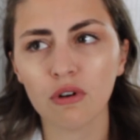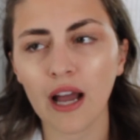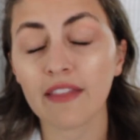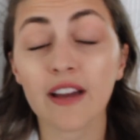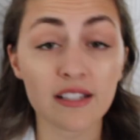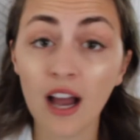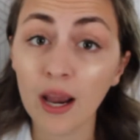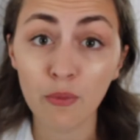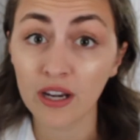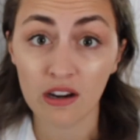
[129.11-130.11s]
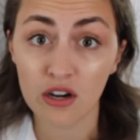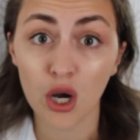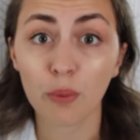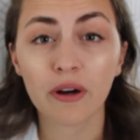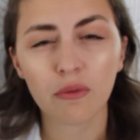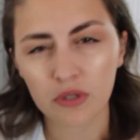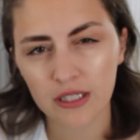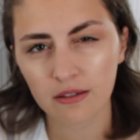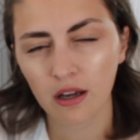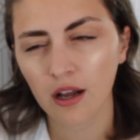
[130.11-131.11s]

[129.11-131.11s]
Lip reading: at that time we didn't know, but was